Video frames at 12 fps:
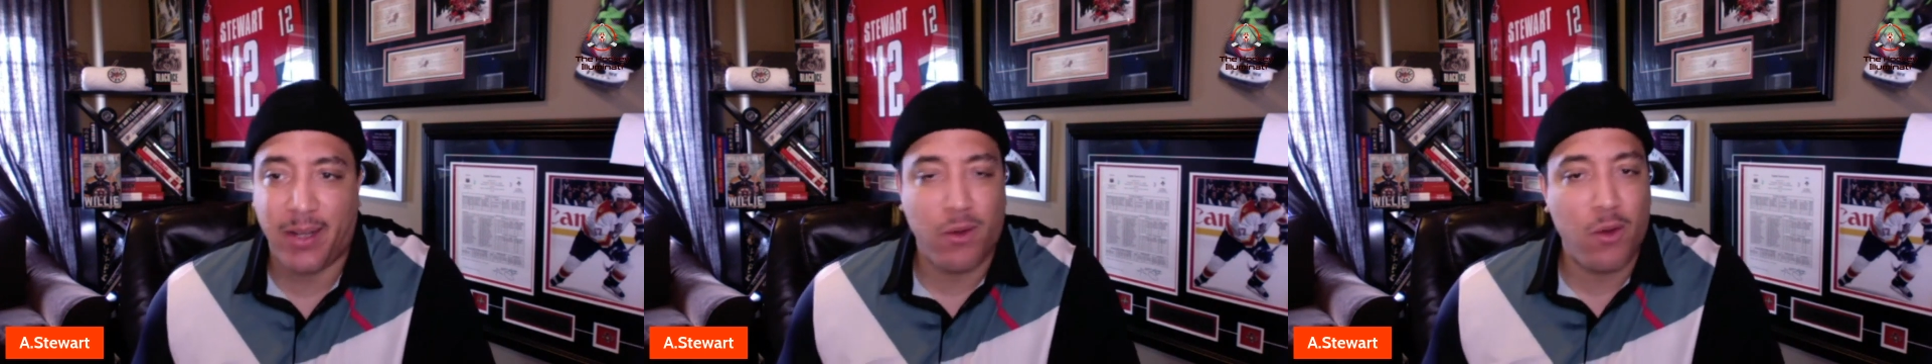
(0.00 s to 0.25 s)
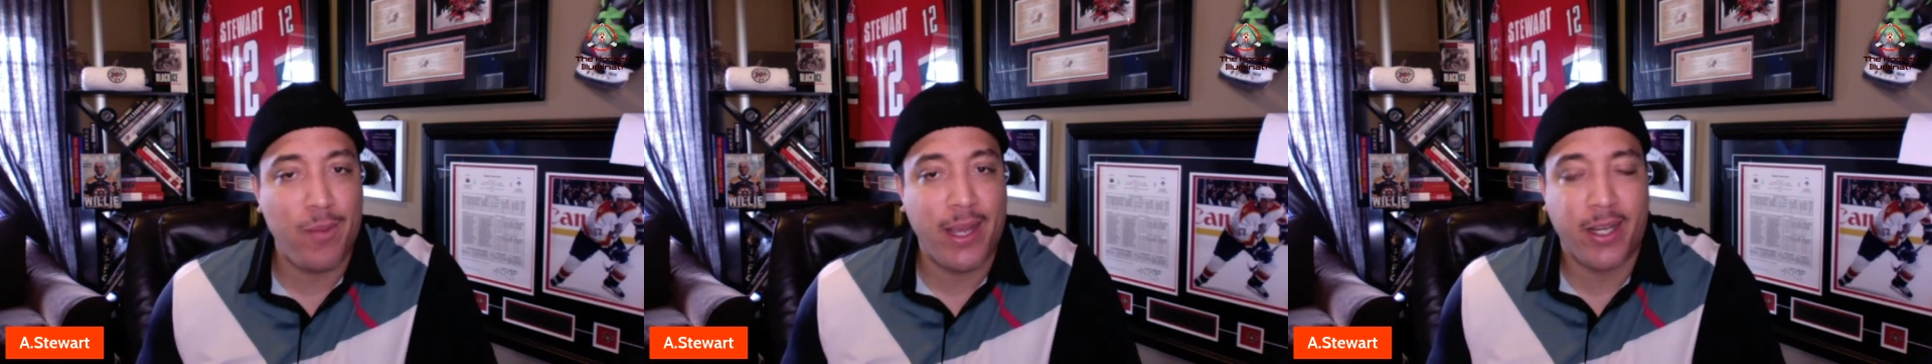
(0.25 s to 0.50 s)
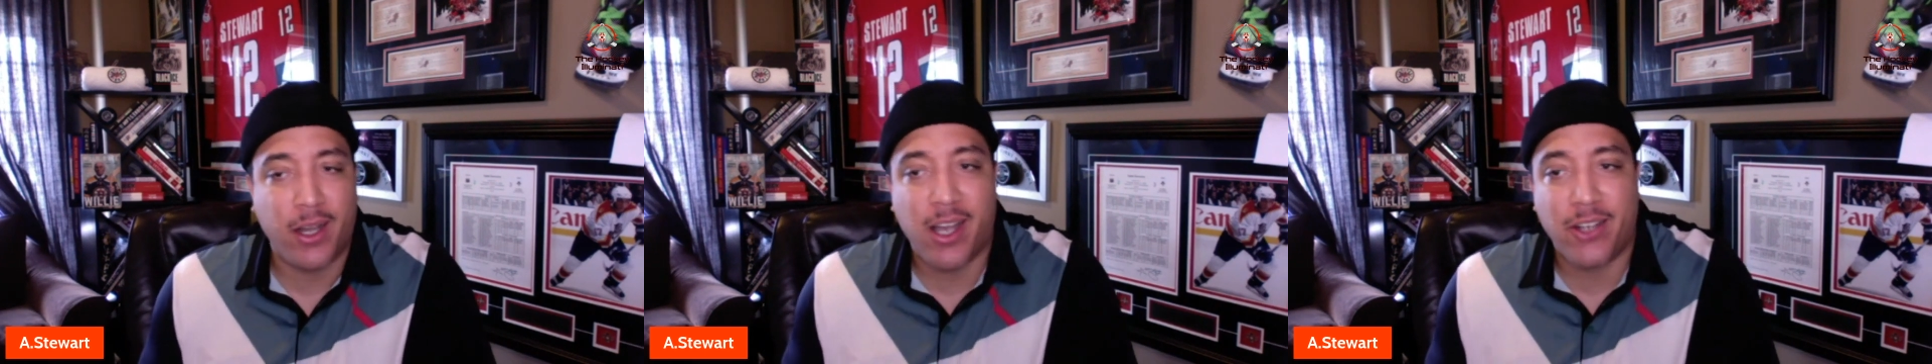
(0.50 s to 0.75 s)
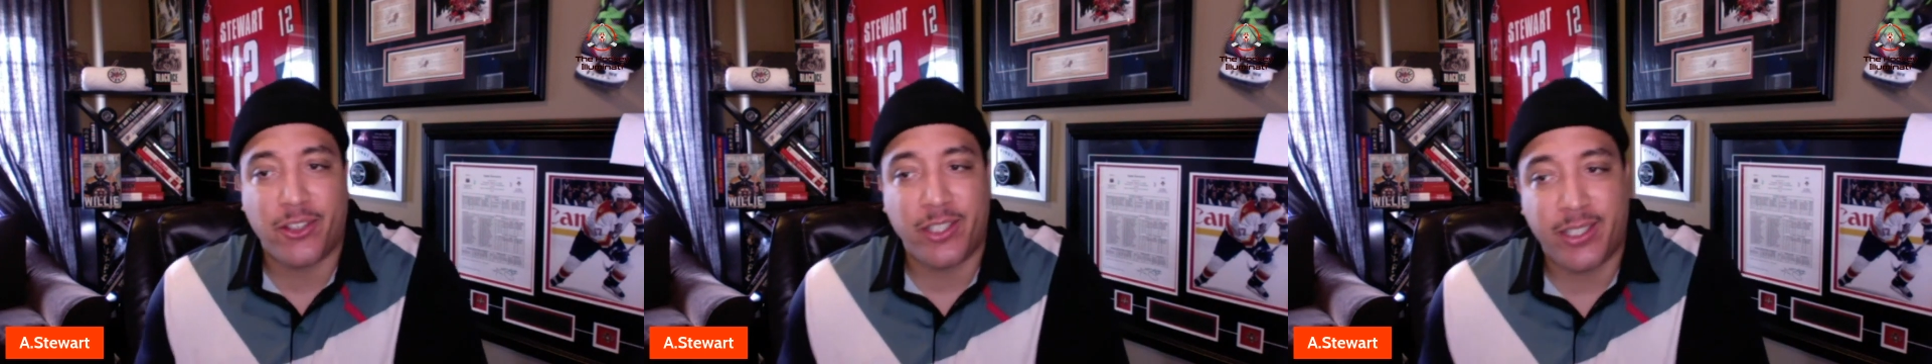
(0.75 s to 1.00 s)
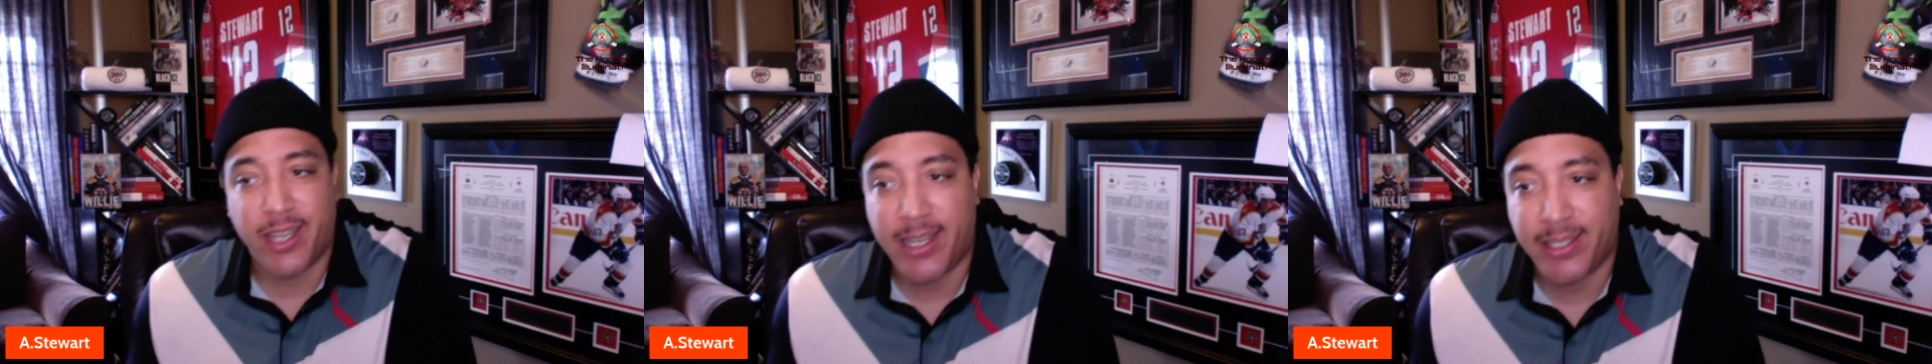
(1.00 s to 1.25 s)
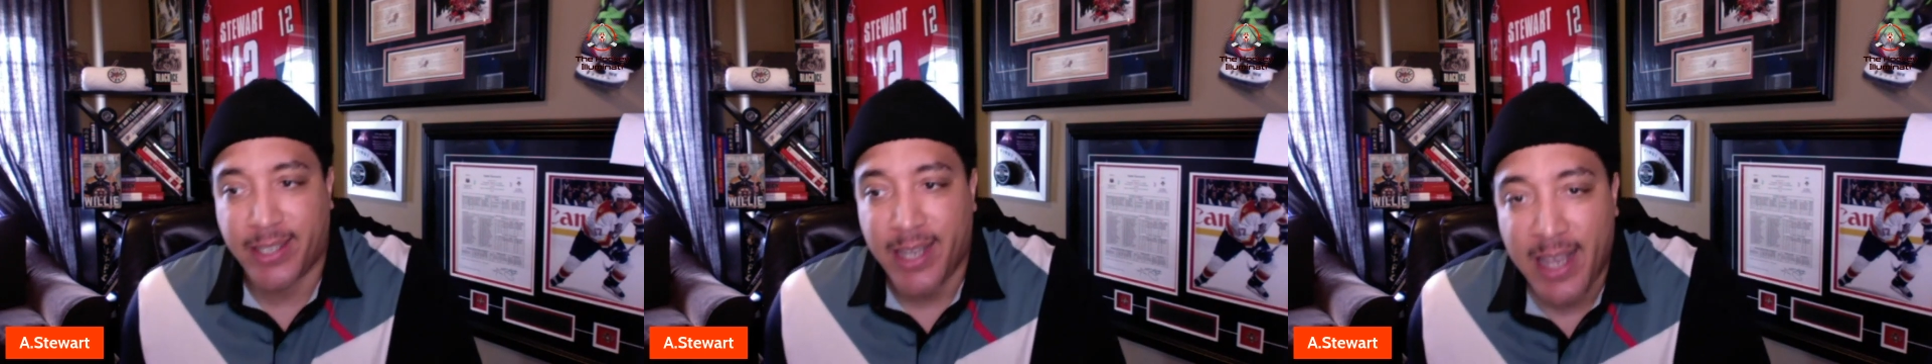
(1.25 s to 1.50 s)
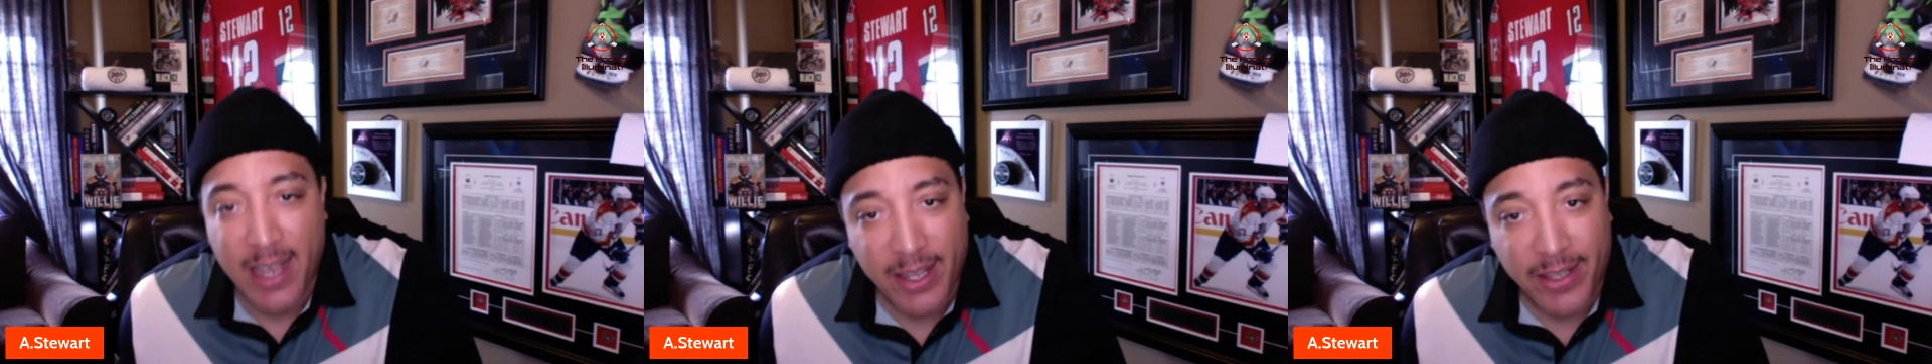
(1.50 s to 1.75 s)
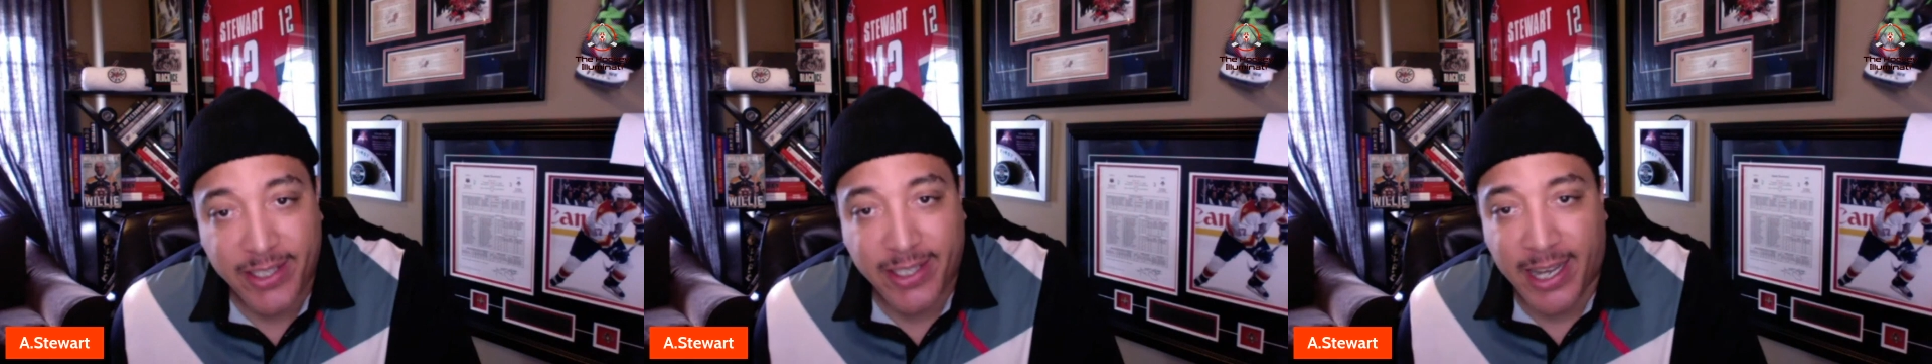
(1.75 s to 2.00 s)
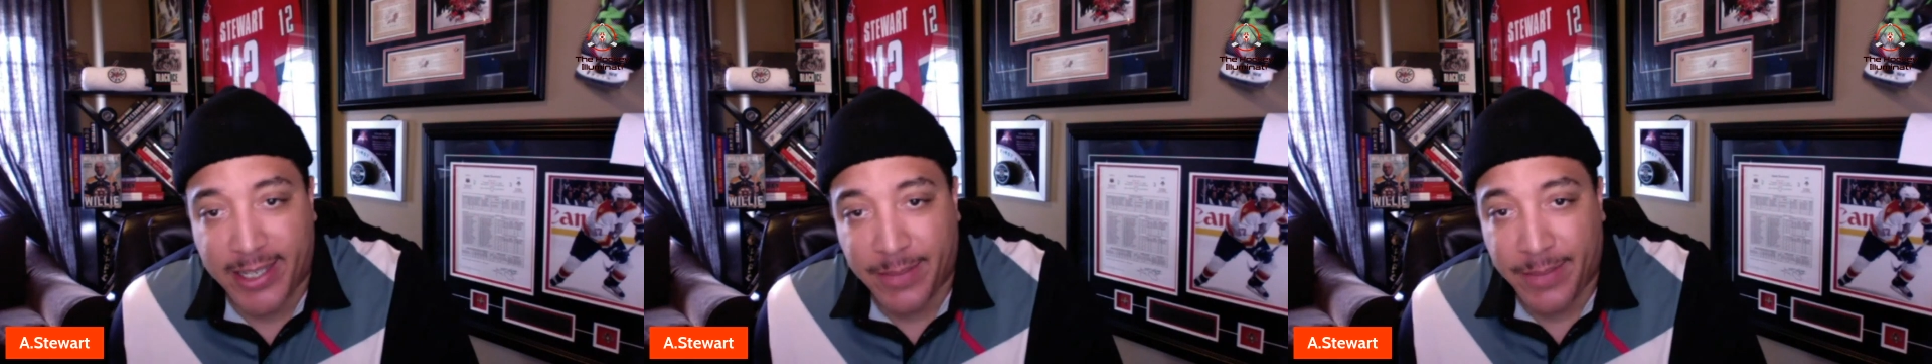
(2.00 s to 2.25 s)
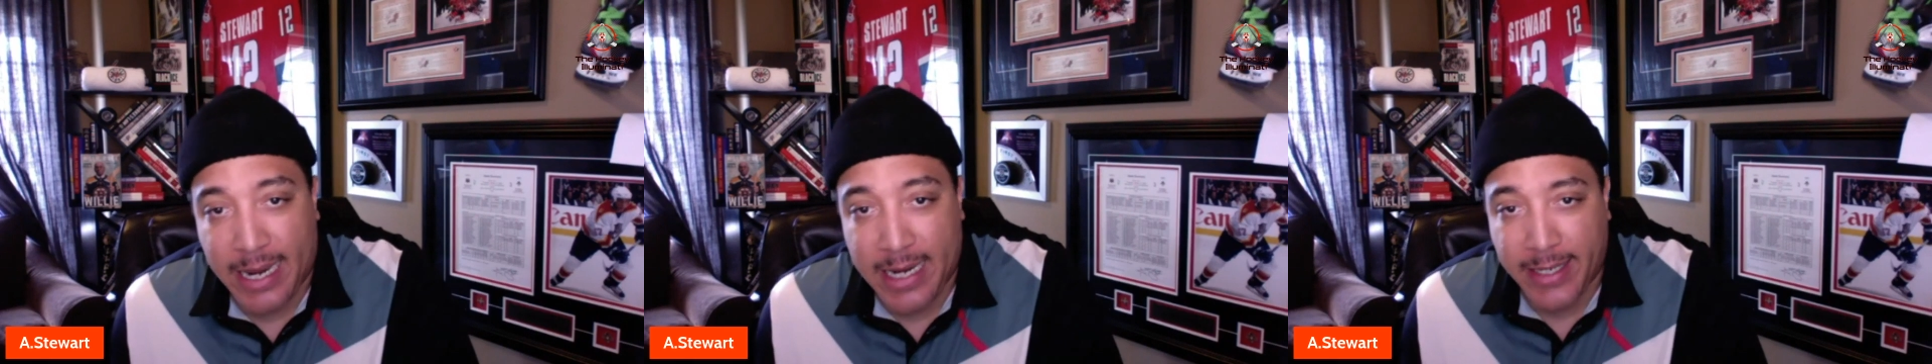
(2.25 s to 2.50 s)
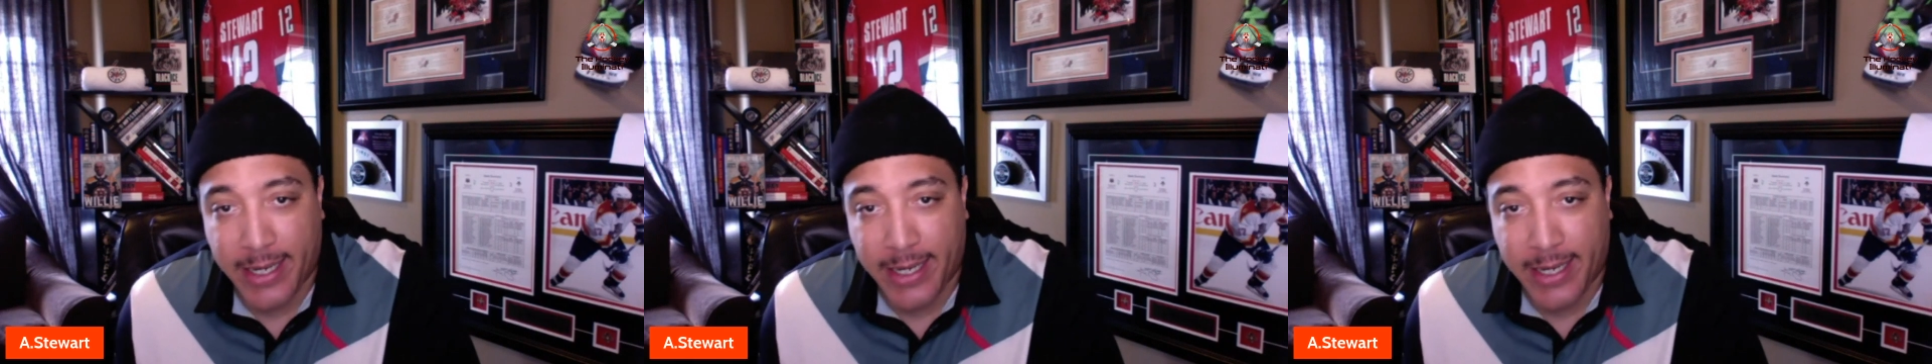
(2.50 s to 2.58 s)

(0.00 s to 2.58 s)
oh my gosh, this guy's amazing.